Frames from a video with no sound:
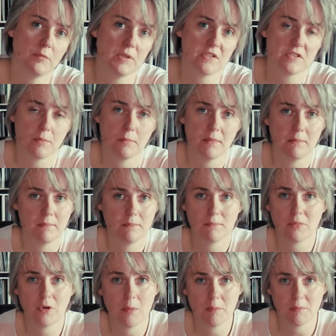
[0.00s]
been some
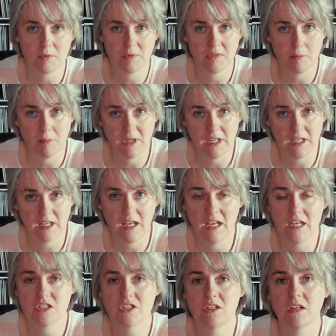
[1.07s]
problems with the
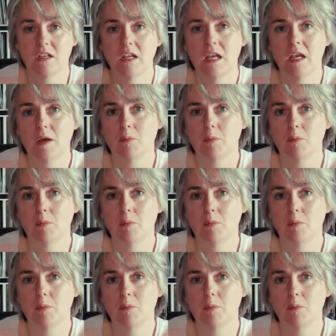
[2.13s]
medication,